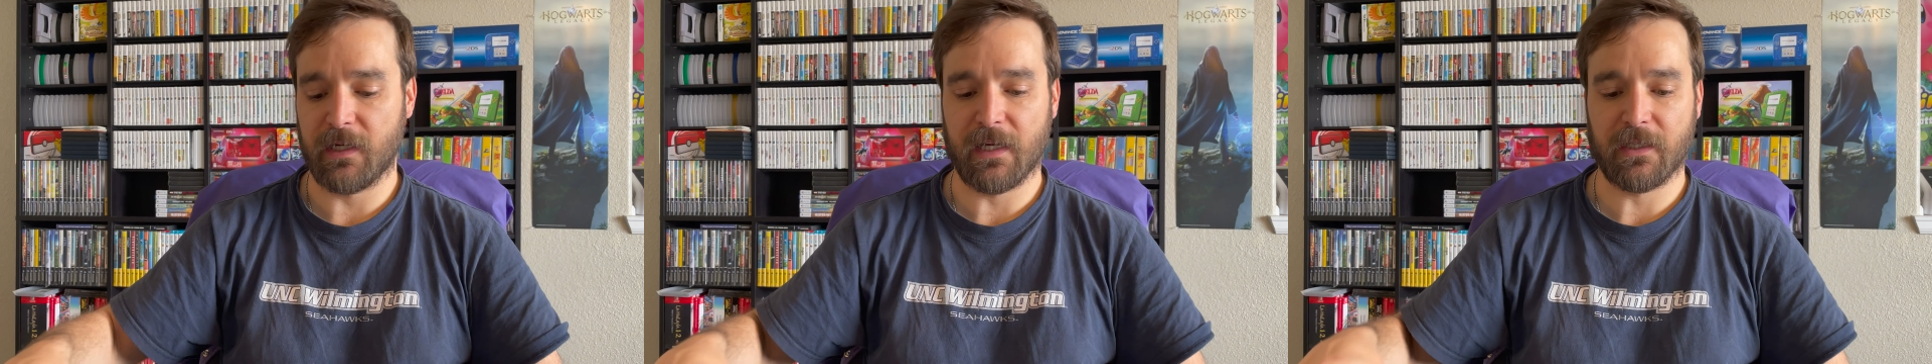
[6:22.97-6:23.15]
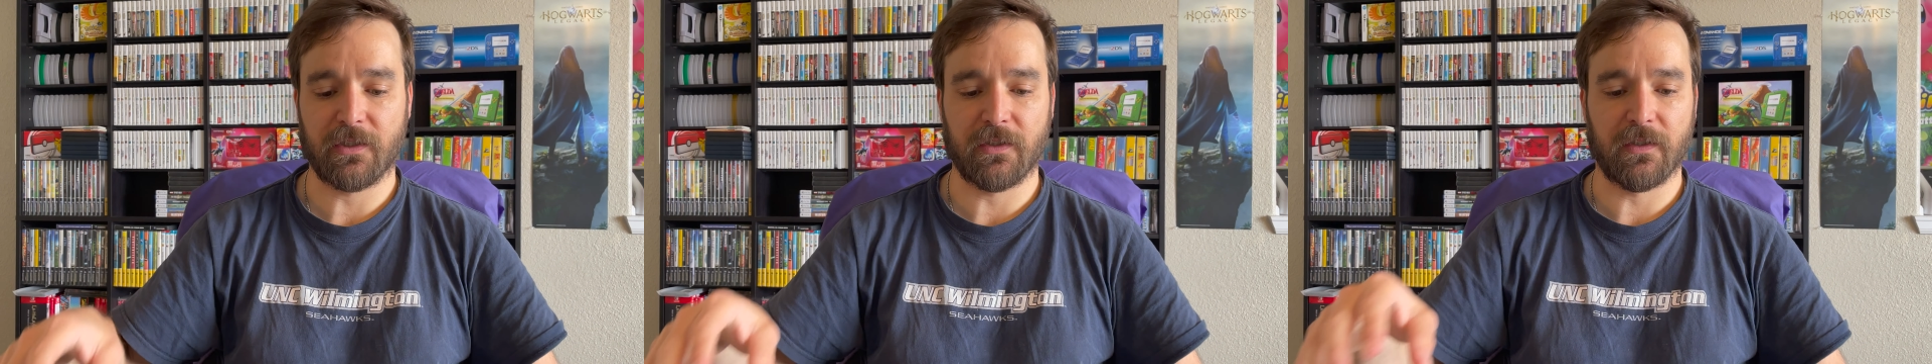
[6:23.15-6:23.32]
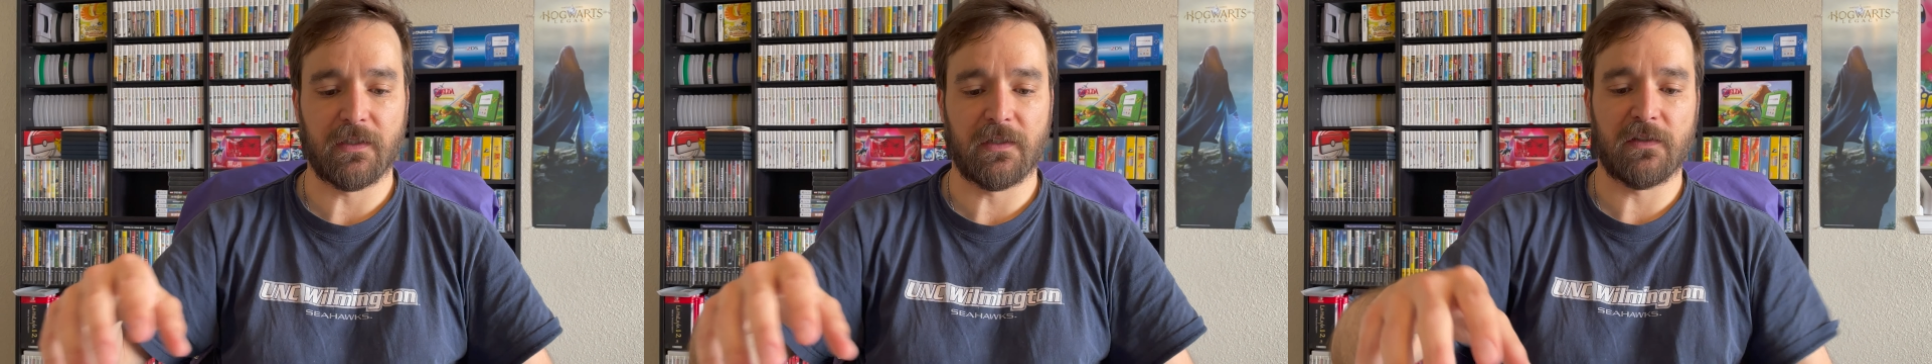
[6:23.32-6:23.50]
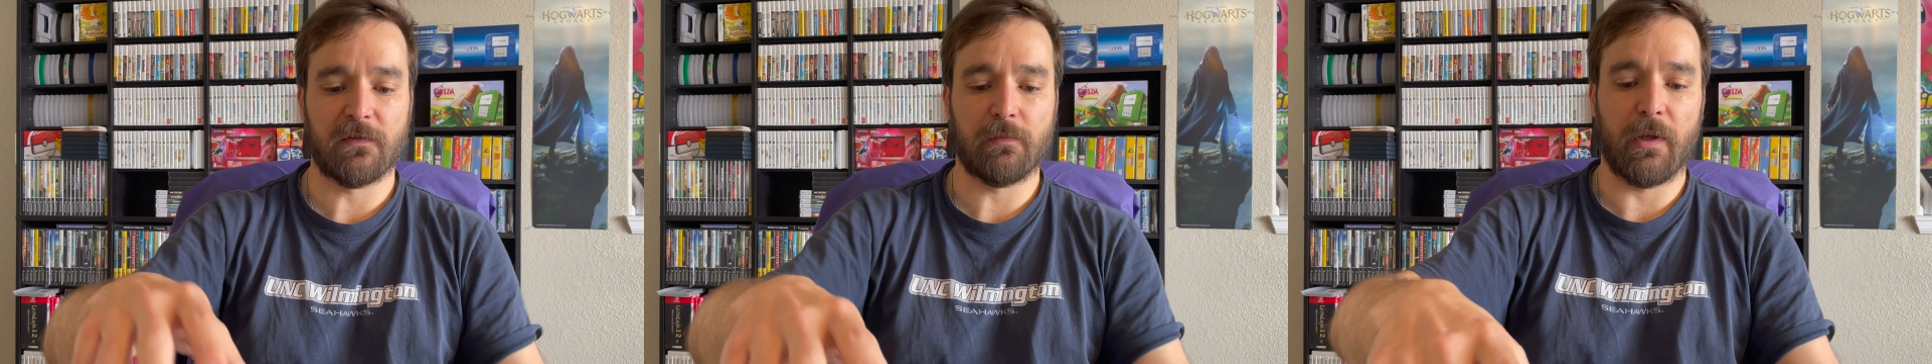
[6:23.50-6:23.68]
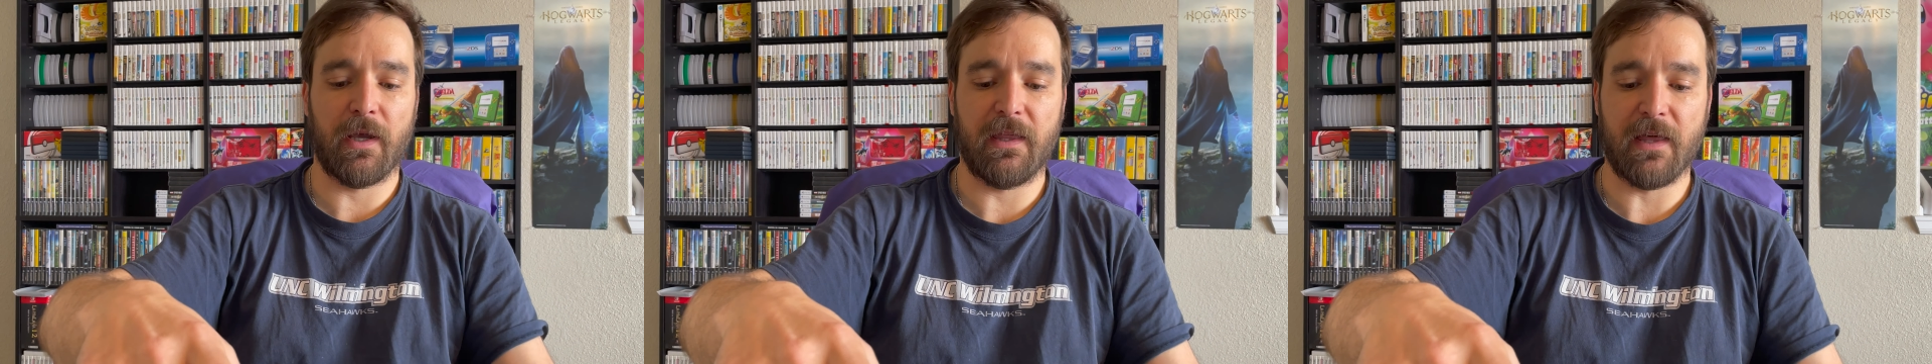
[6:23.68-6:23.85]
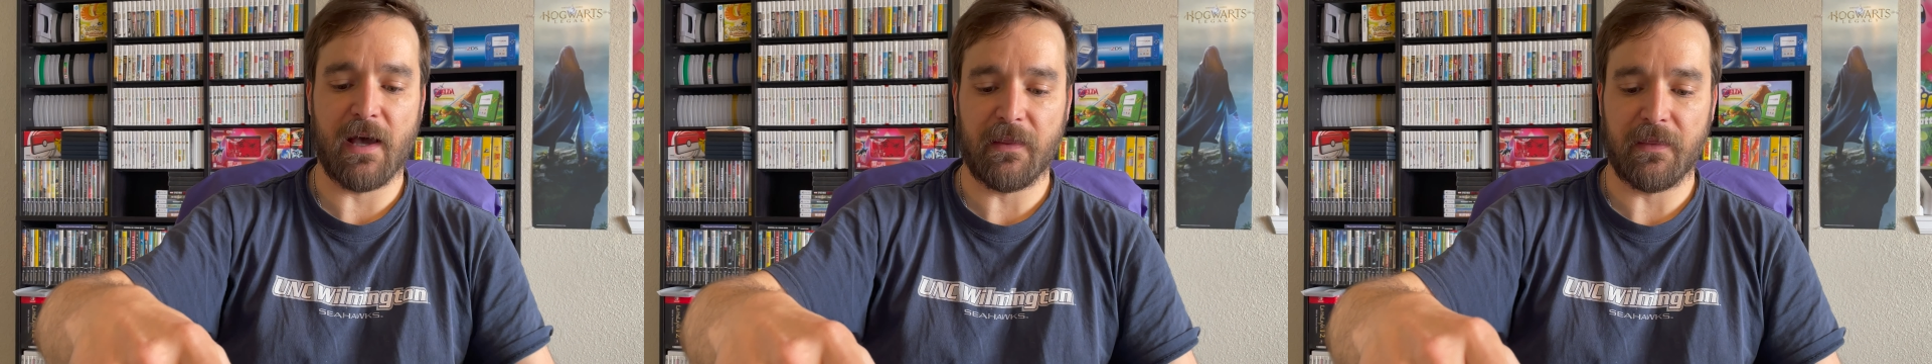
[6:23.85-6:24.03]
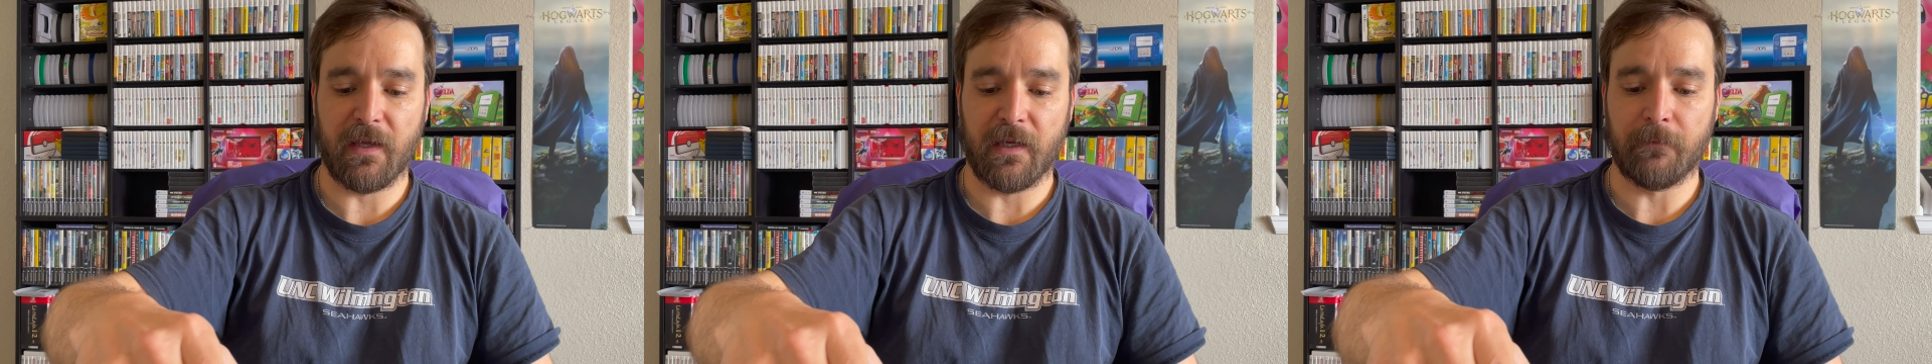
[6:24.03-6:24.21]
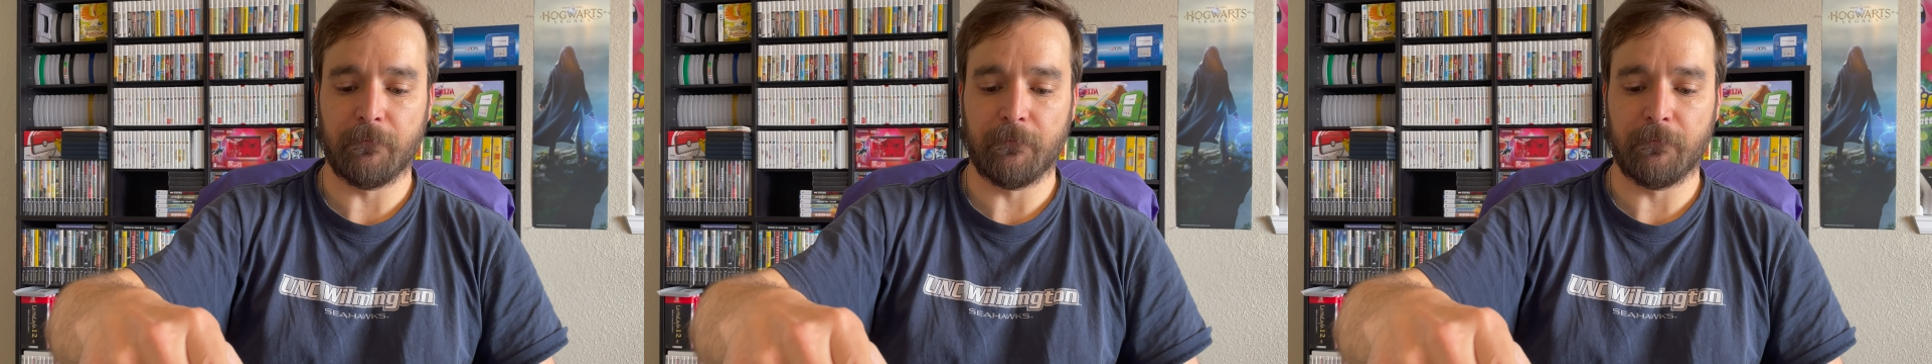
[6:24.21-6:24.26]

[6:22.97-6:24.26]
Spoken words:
actually display that thing.